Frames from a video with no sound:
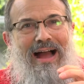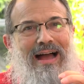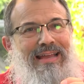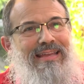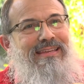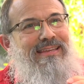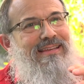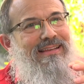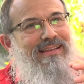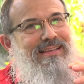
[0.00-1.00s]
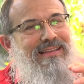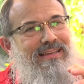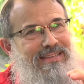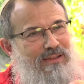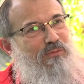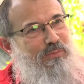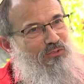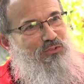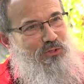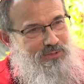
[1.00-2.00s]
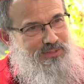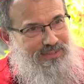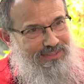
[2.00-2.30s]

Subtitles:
I can never be certain.